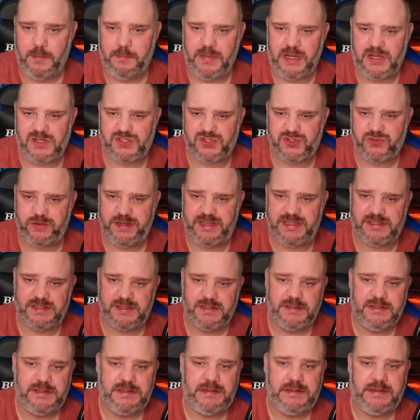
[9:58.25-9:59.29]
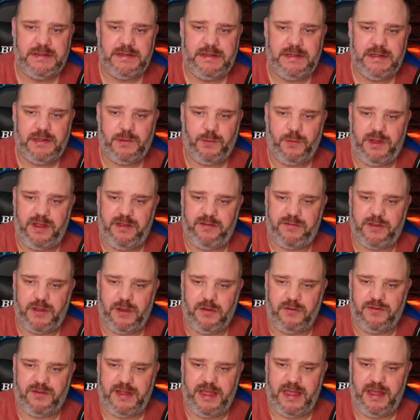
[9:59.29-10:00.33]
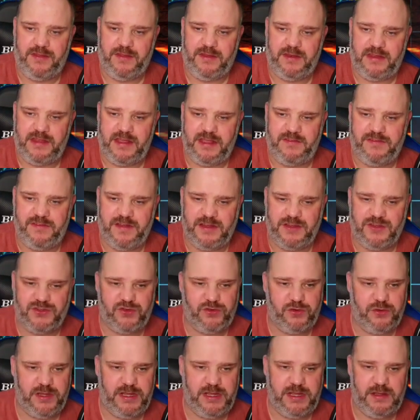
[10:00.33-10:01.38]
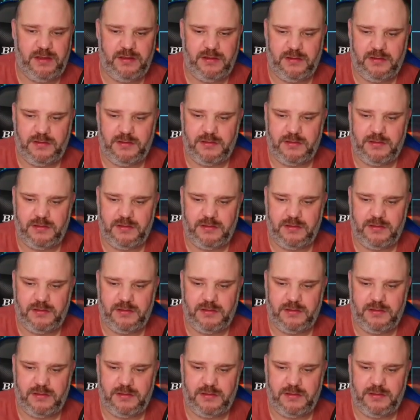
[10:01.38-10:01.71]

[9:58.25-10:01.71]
Masteries, we've gone down the defense tree.